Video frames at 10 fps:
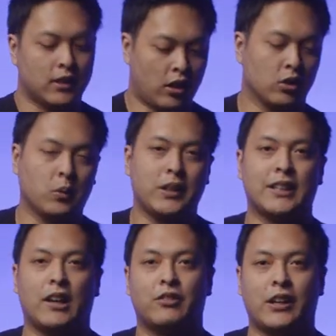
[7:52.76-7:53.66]
all the way
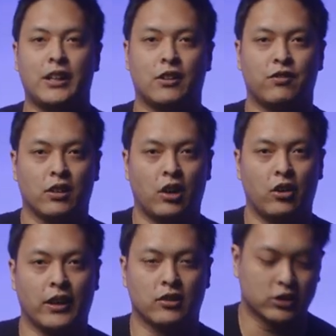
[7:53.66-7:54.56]
down right here for low
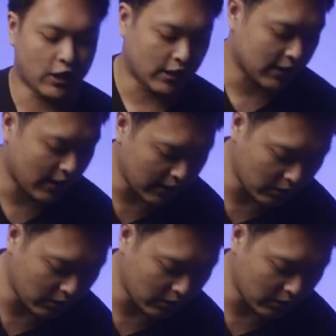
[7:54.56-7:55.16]
angle shots. And